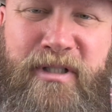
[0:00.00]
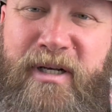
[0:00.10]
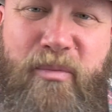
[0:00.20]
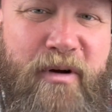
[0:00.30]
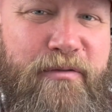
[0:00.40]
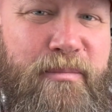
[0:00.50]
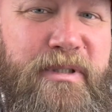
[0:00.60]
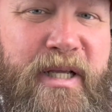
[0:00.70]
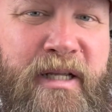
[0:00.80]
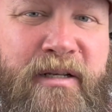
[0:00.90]
anywhere from
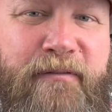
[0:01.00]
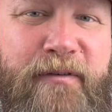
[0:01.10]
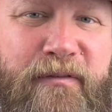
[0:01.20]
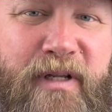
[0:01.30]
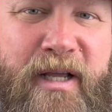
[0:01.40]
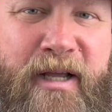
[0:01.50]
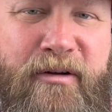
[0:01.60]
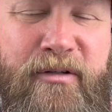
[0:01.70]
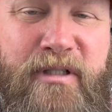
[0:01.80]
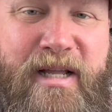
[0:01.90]
10 to 50
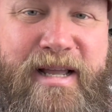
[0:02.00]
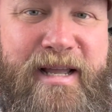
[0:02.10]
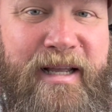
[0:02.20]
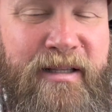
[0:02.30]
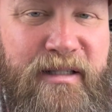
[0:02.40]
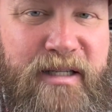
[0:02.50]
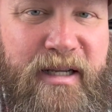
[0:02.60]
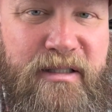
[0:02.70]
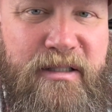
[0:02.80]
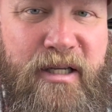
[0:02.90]
acres in the
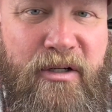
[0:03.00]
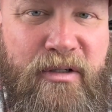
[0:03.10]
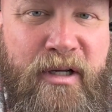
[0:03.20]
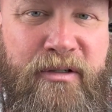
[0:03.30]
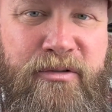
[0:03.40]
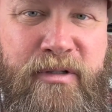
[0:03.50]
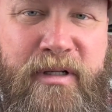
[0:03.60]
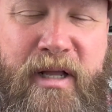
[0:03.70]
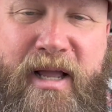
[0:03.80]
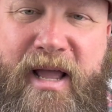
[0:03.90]
Texas Hill Country,